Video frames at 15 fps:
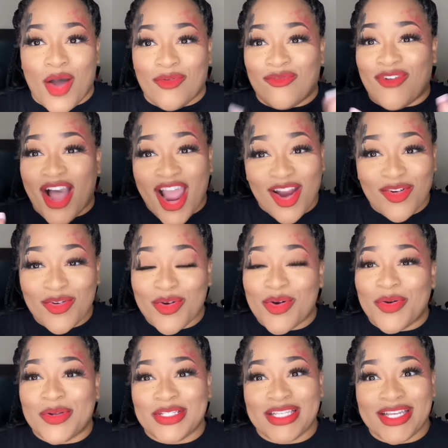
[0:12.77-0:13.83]
viral
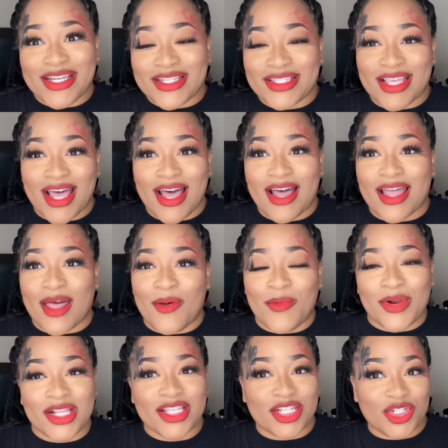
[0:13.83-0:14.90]
on TikTok. I
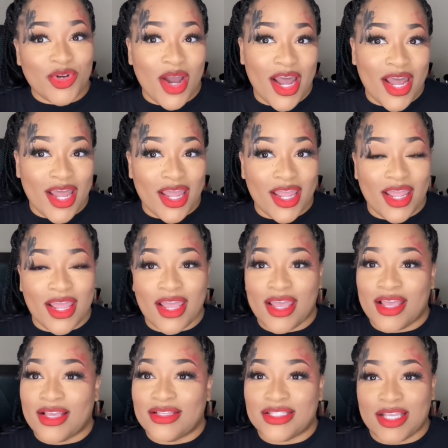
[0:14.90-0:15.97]
wanted to try
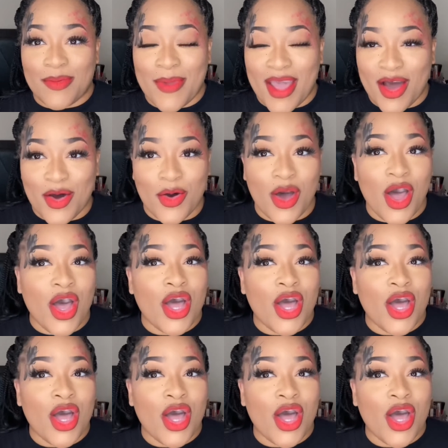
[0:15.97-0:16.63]
some out.